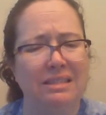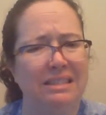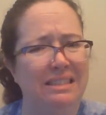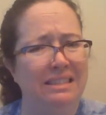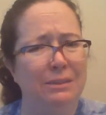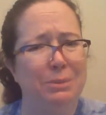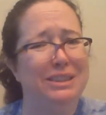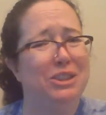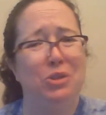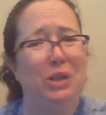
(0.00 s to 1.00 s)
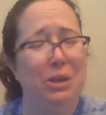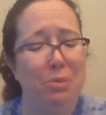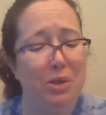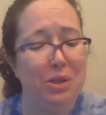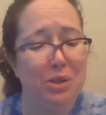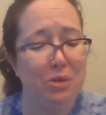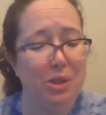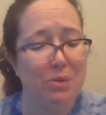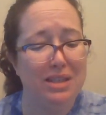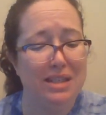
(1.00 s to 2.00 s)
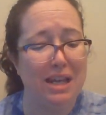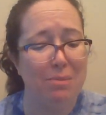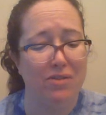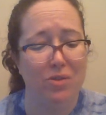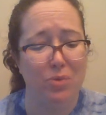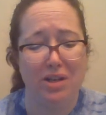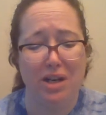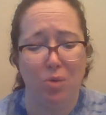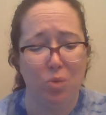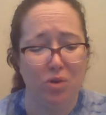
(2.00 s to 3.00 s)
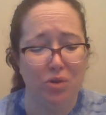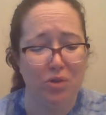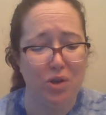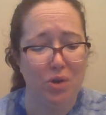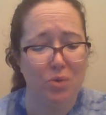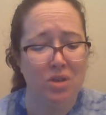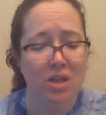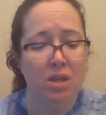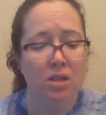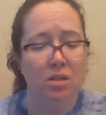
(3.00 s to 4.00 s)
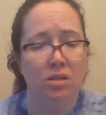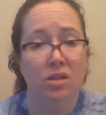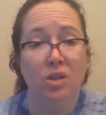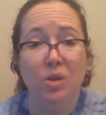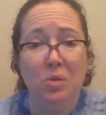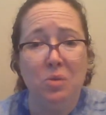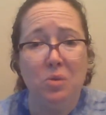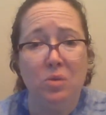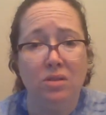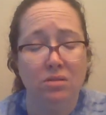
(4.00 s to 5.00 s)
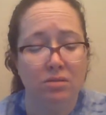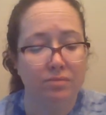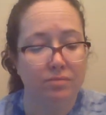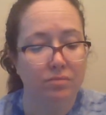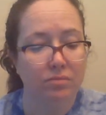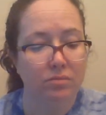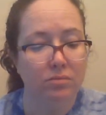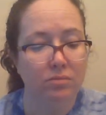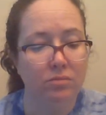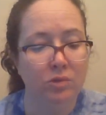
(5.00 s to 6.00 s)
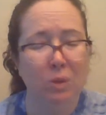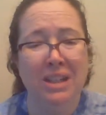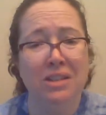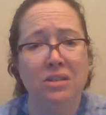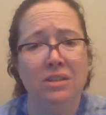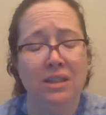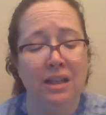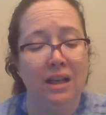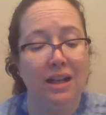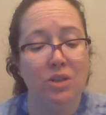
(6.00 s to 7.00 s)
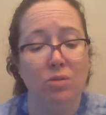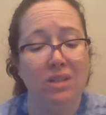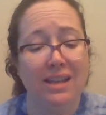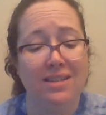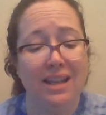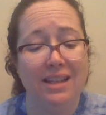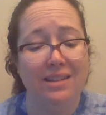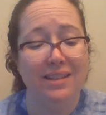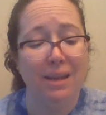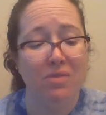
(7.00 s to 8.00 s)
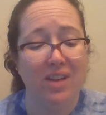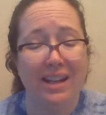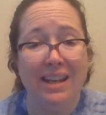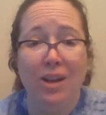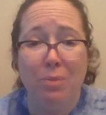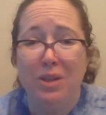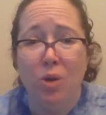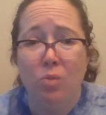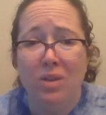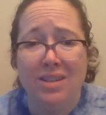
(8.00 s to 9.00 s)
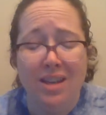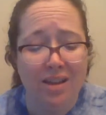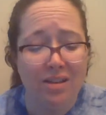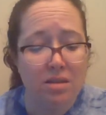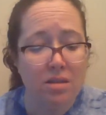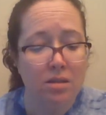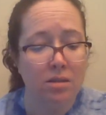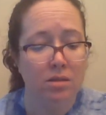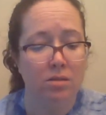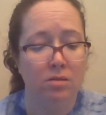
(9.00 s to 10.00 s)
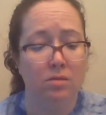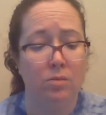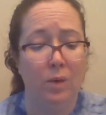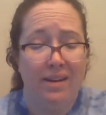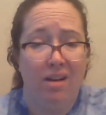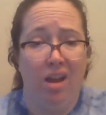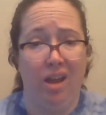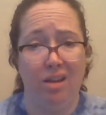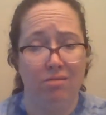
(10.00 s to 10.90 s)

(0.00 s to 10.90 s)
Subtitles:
oh, but it's incredible you don't know his name. Everyone in our world knows." "Who?" "Well, I don't like saying a name if I can help it. No one does." "Why not?"